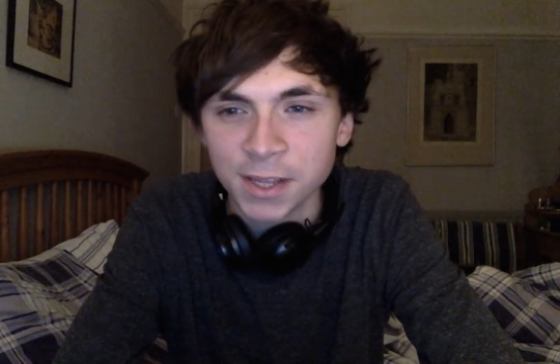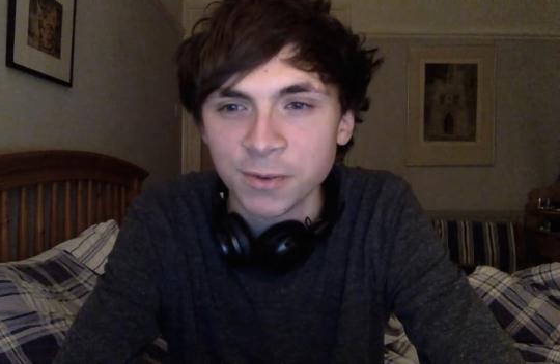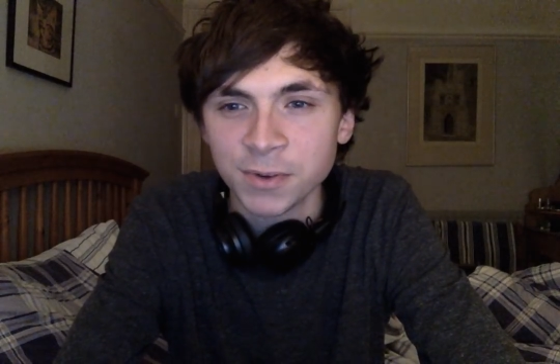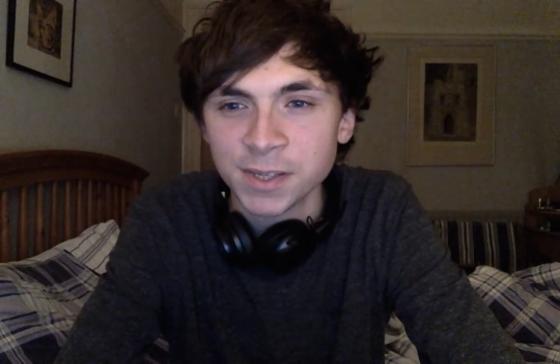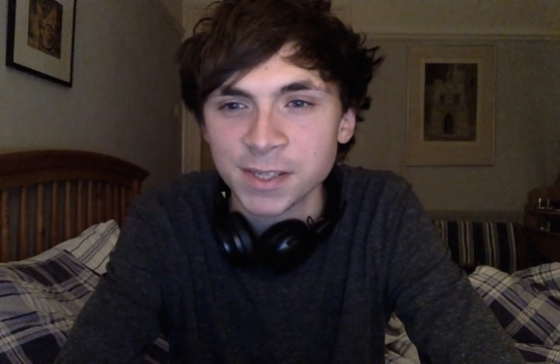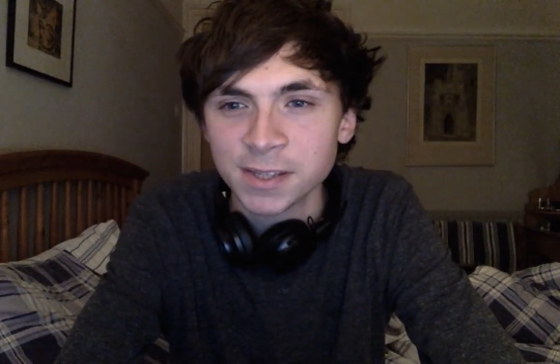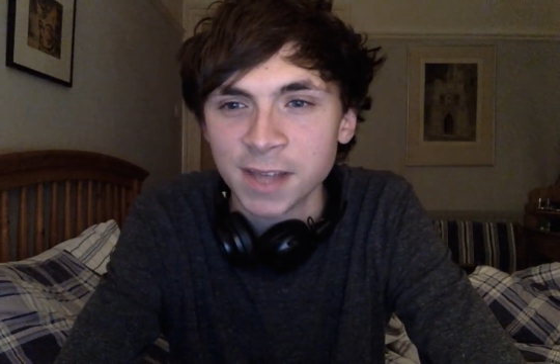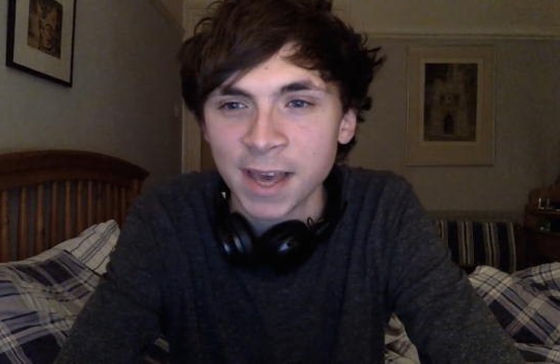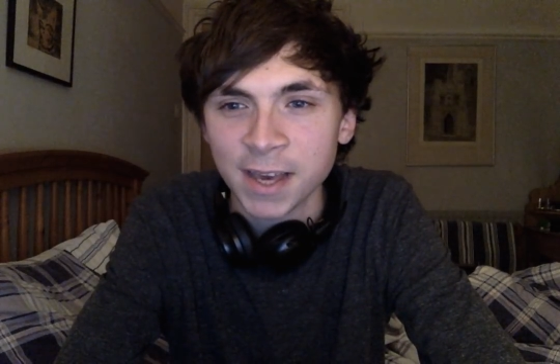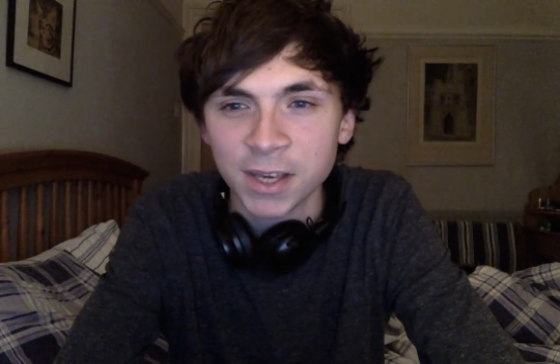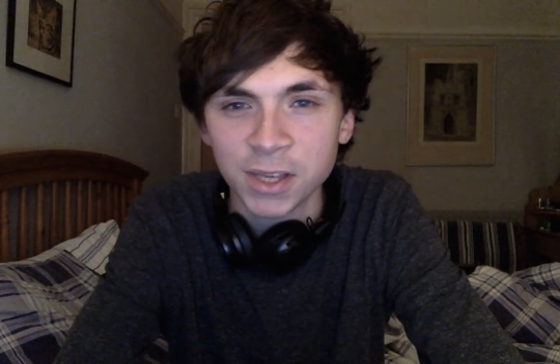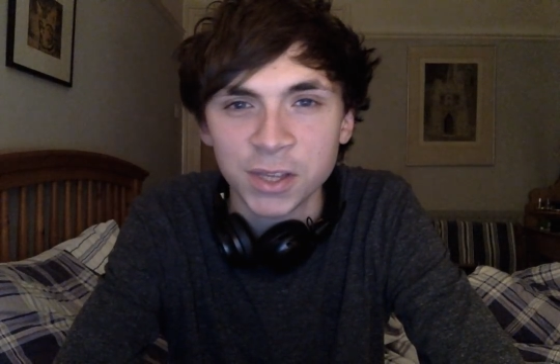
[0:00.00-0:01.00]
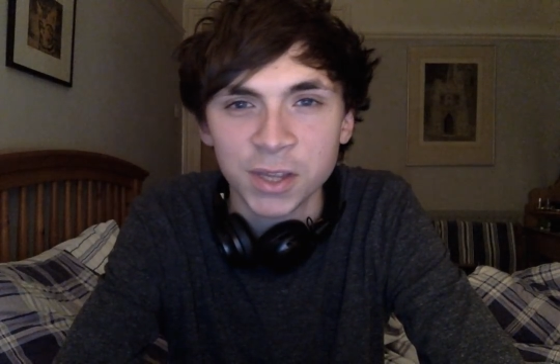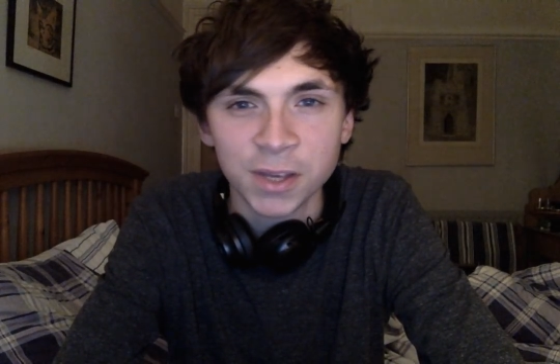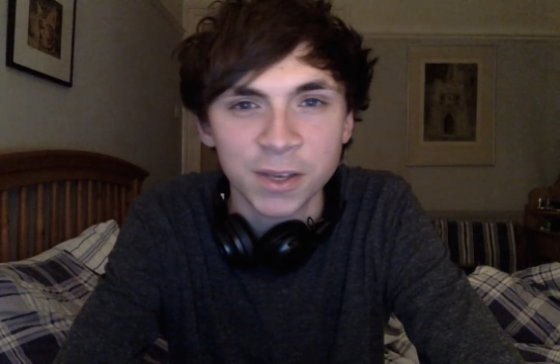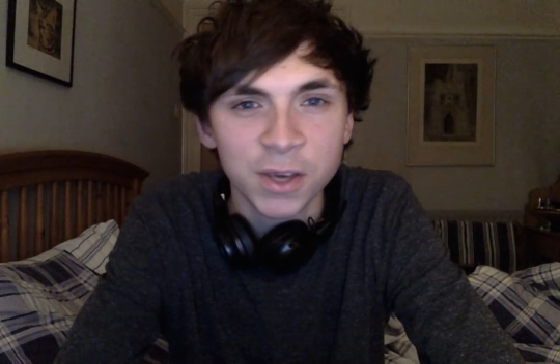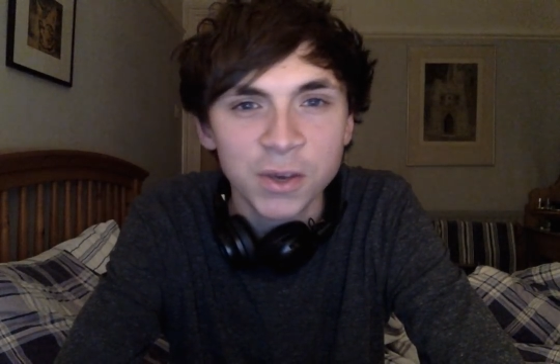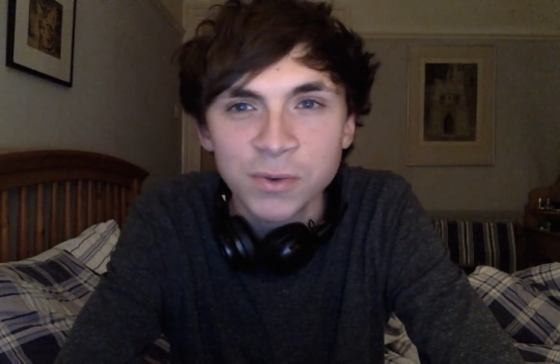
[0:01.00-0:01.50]
there was that the
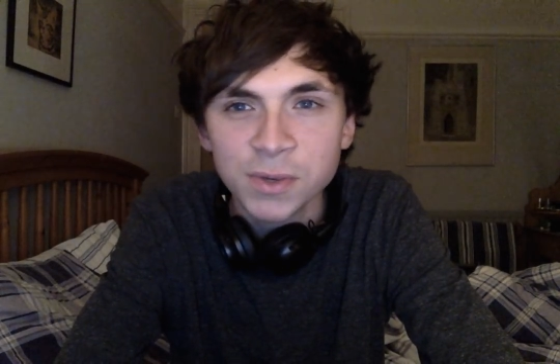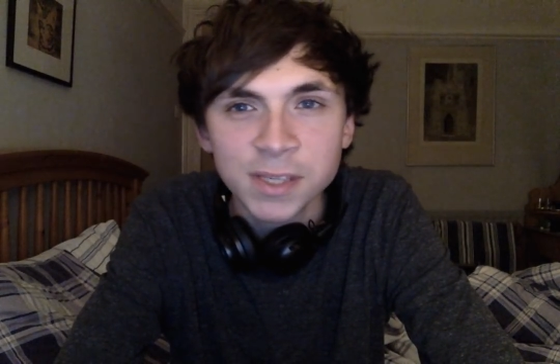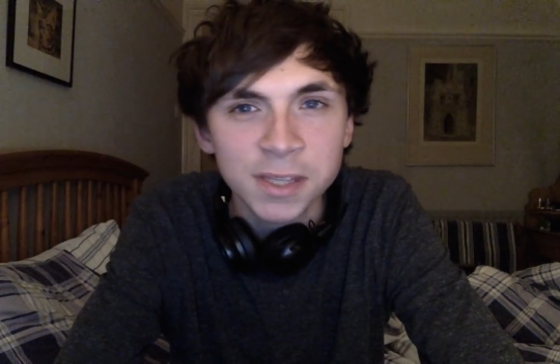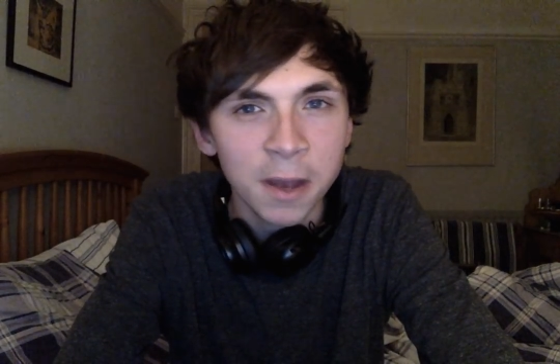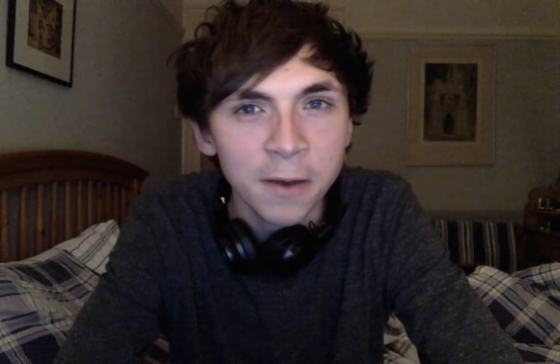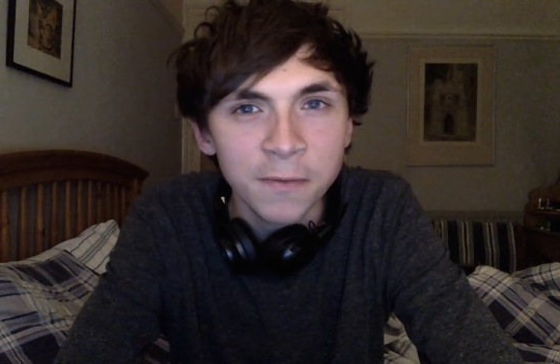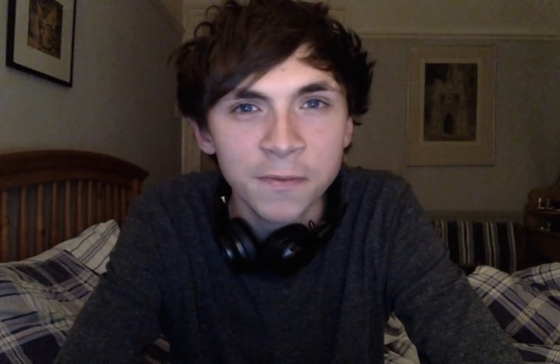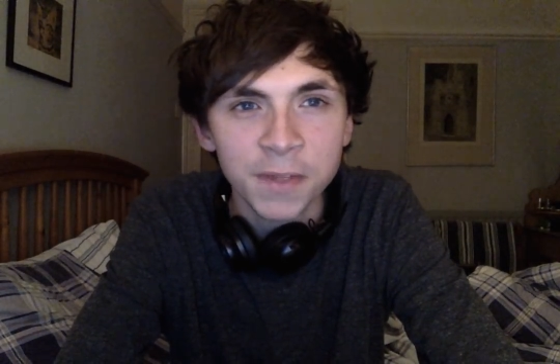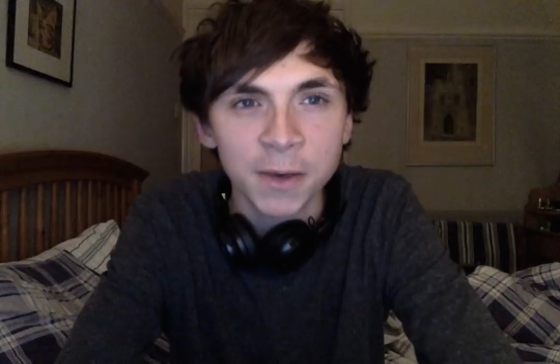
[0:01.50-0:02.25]
goo stuff,